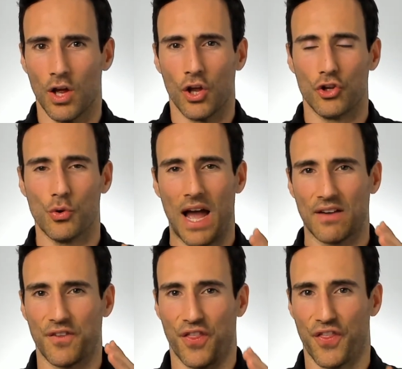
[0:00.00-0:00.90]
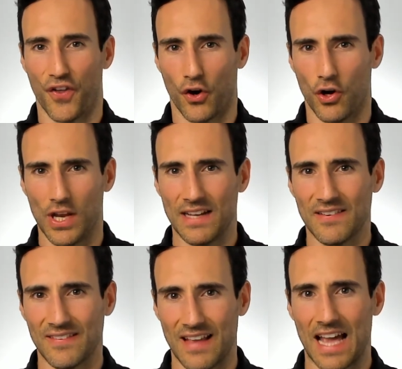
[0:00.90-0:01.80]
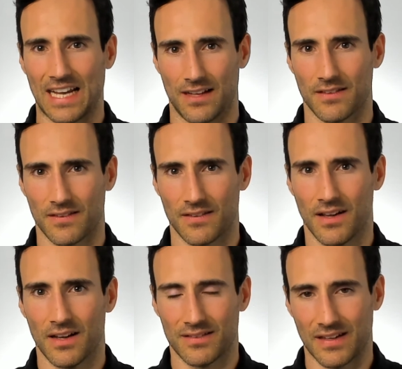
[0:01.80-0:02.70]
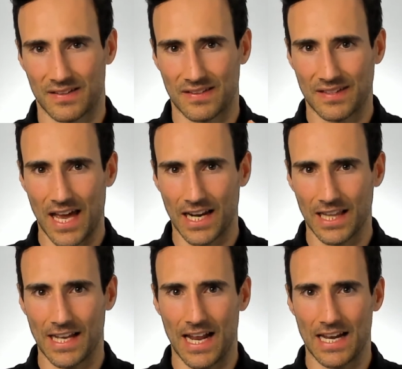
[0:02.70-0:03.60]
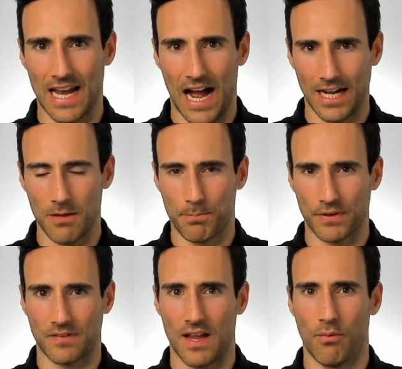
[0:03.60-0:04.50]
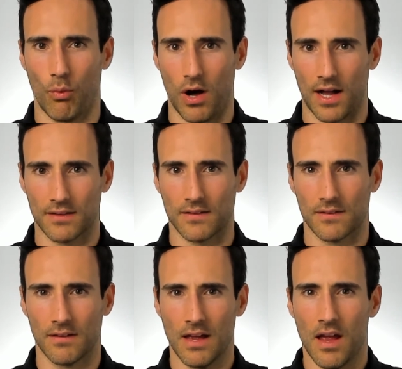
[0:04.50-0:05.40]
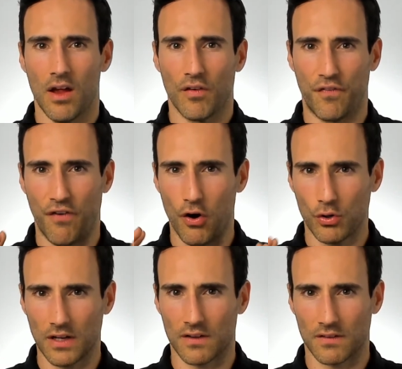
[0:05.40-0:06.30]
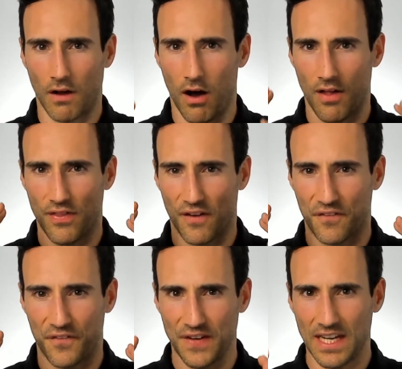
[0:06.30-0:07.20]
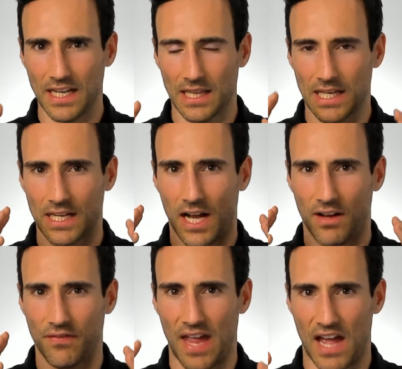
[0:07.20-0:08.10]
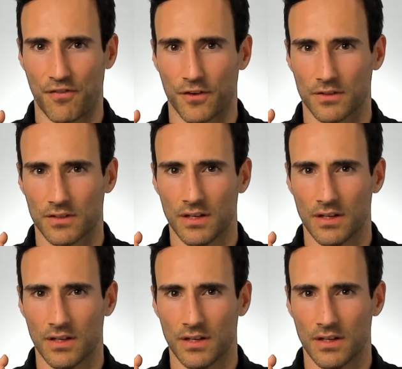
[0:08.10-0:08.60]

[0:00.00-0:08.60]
You have 30 seconds to settle in at 90% watts. Focus on the feeling of effort.